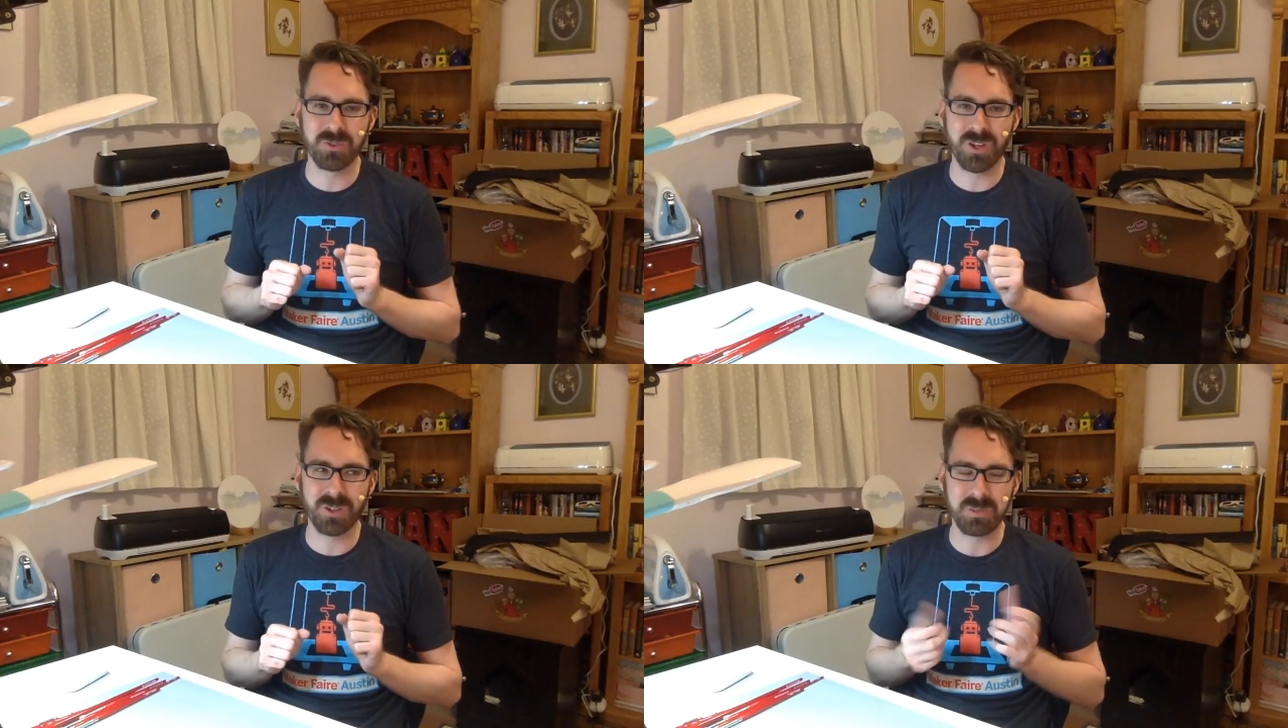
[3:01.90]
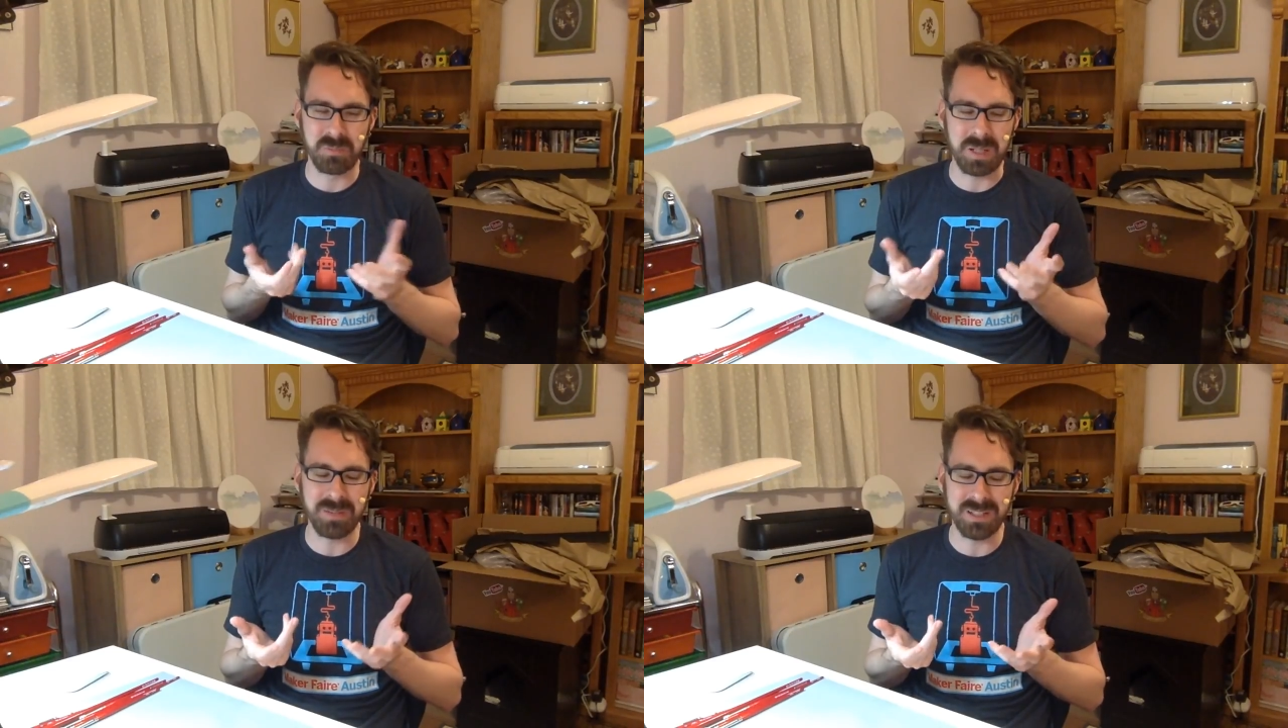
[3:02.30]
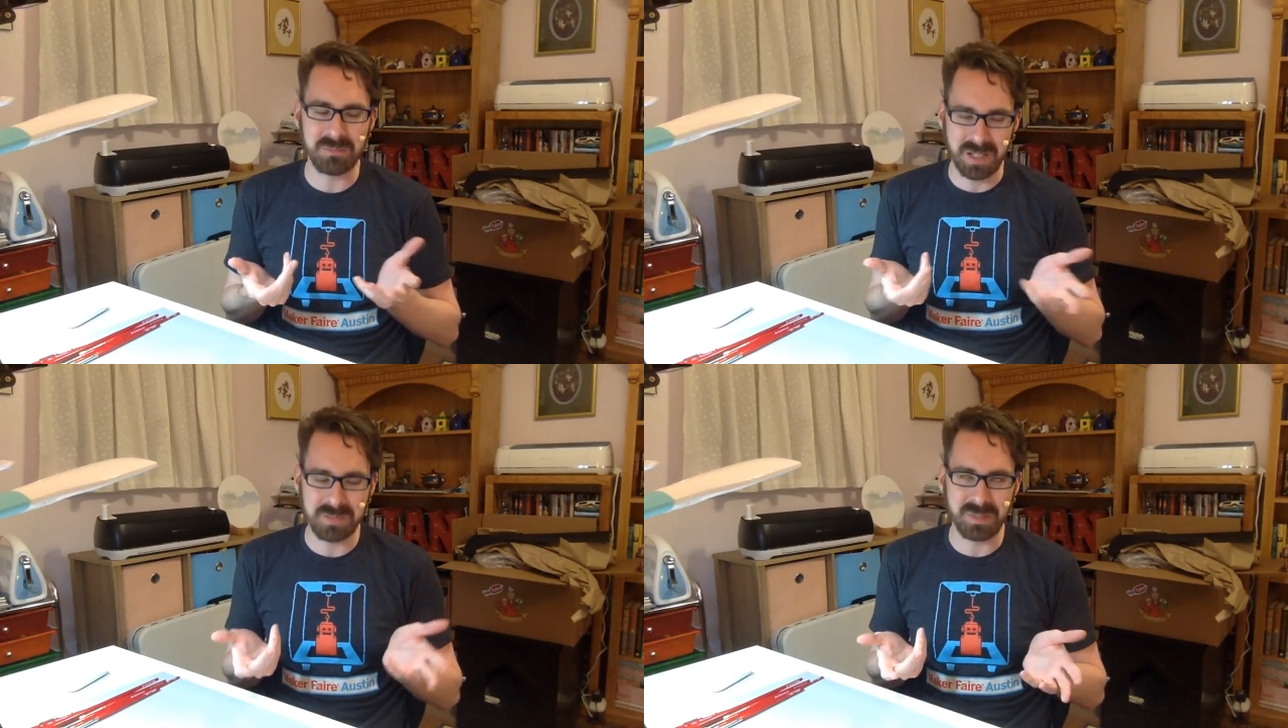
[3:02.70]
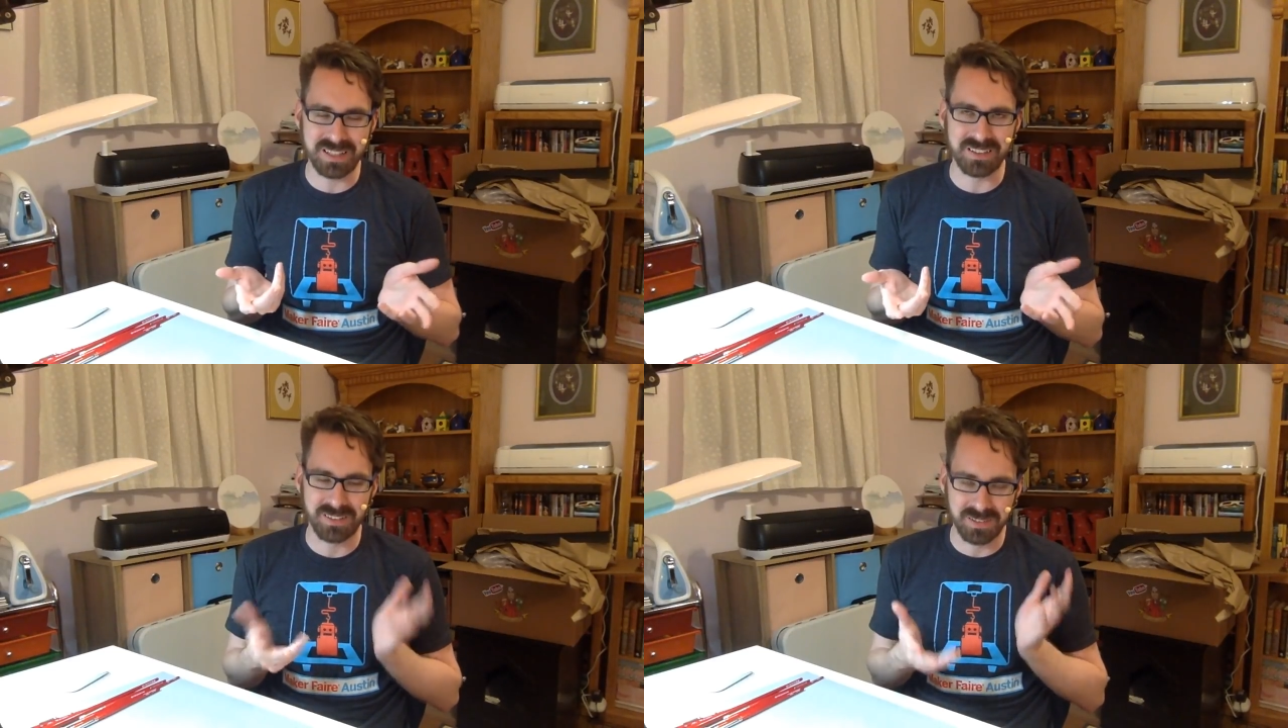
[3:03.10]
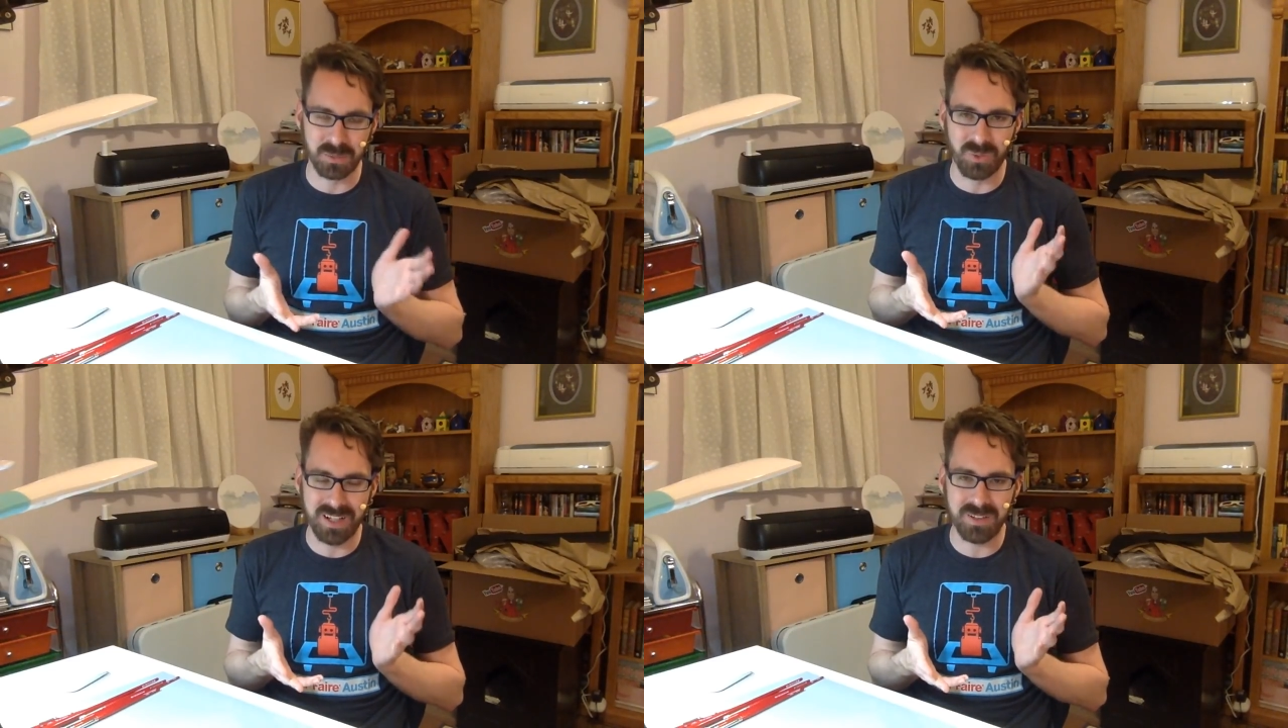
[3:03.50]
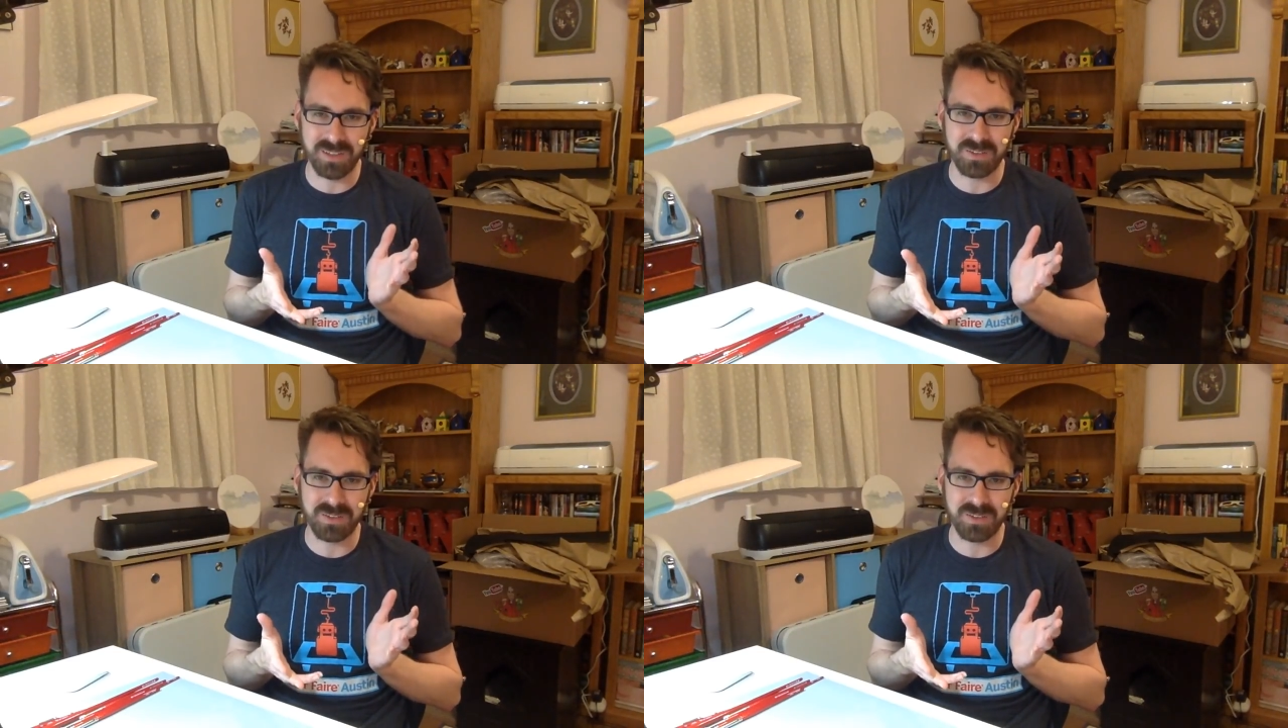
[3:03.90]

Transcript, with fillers: joke. Maybe it might be in a little while